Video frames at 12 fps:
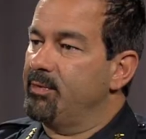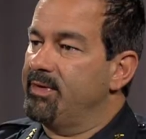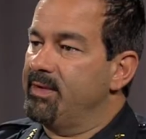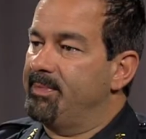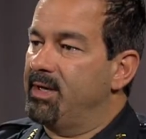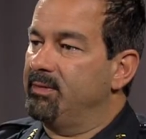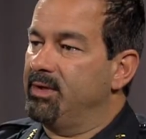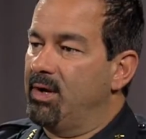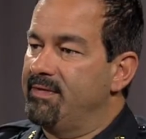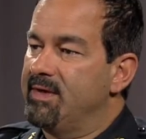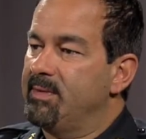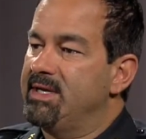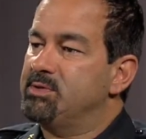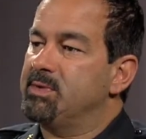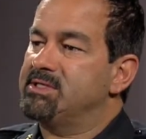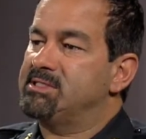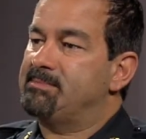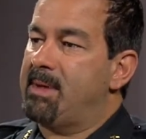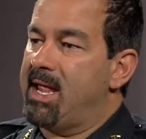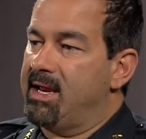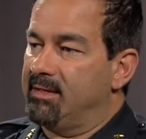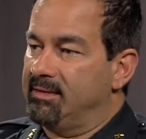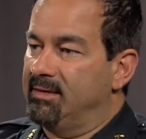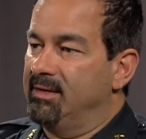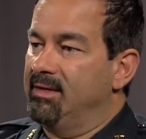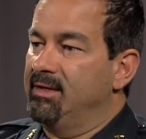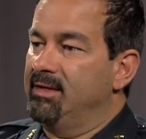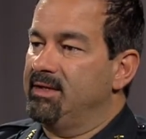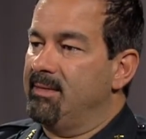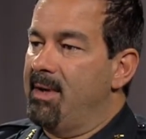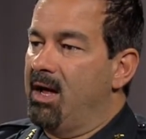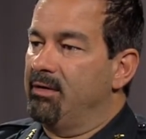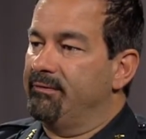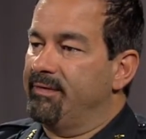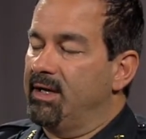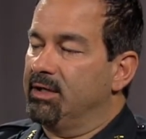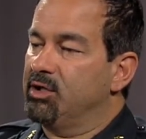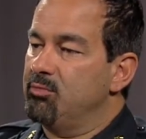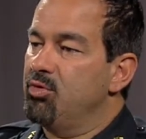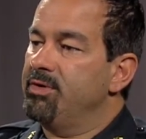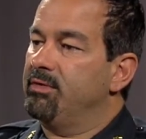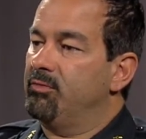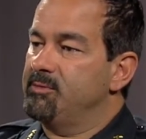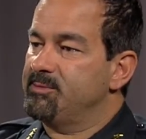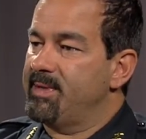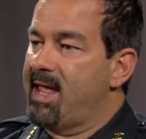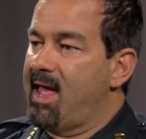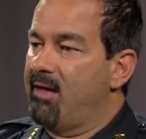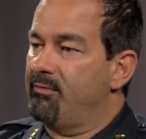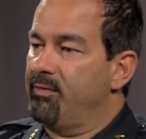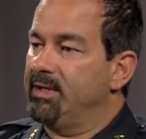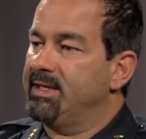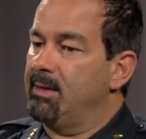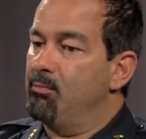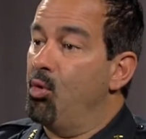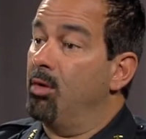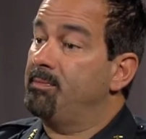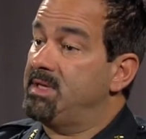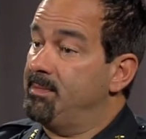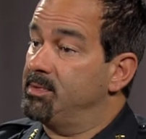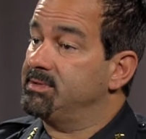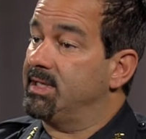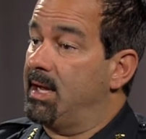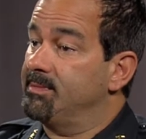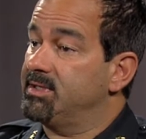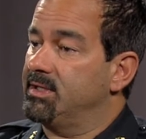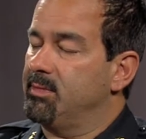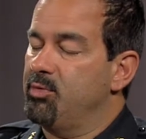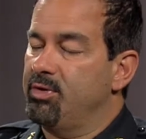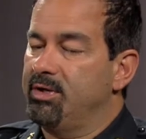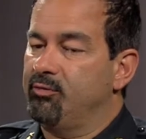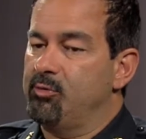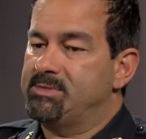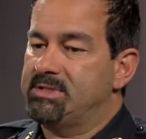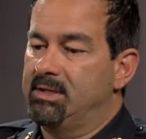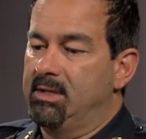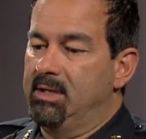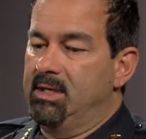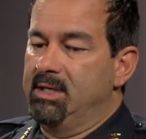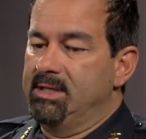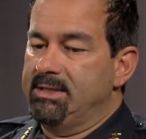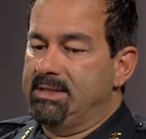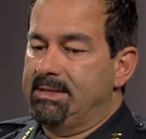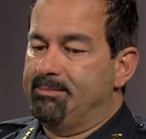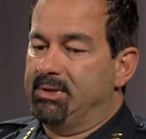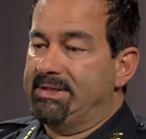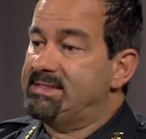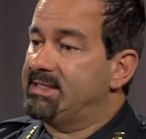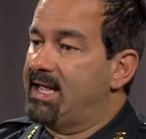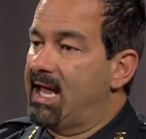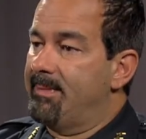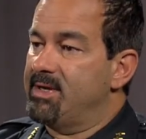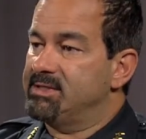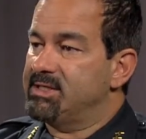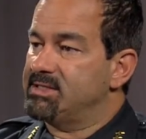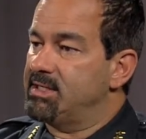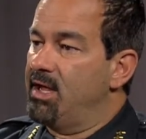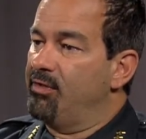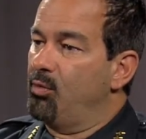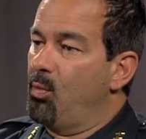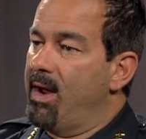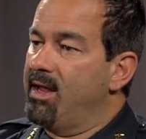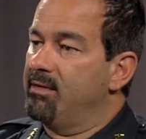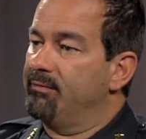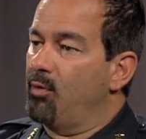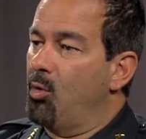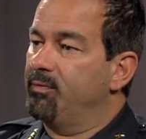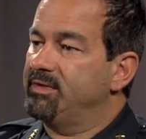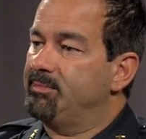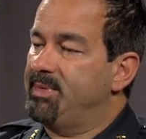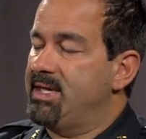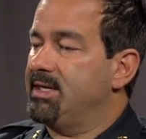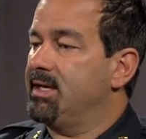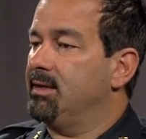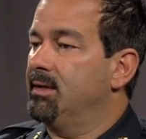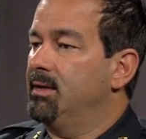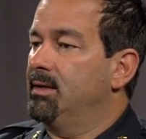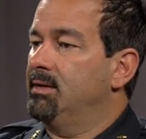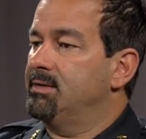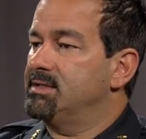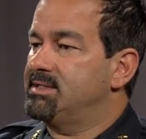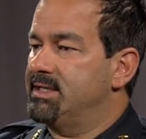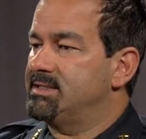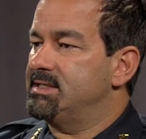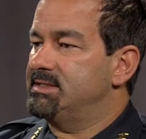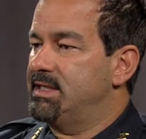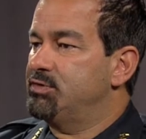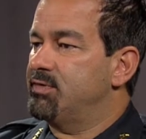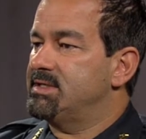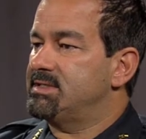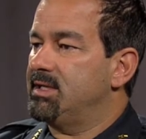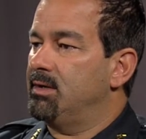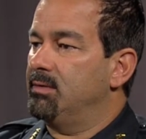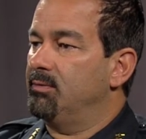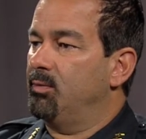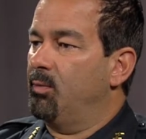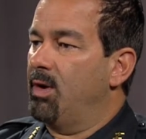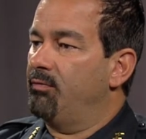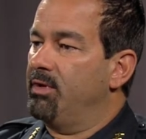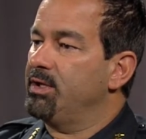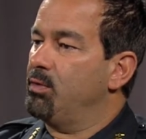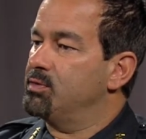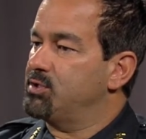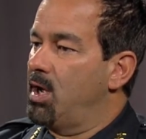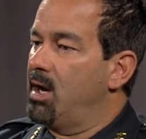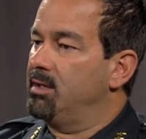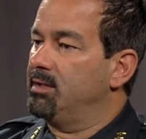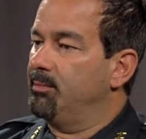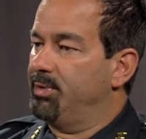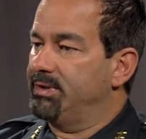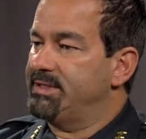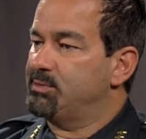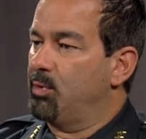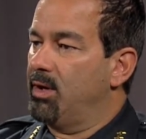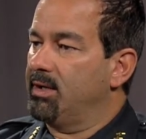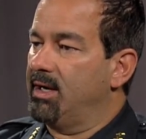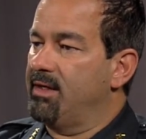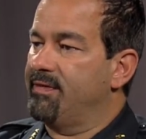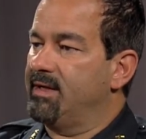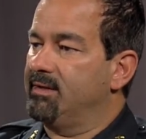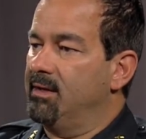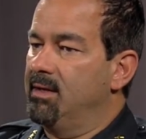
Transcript: with it, but, you know, I think we need to expand the amount of community groups we have and really get more people to come to the community groups. The Police Academy is just another way of hopefully piquing the citizens' interest in what really goes on in police work. And I think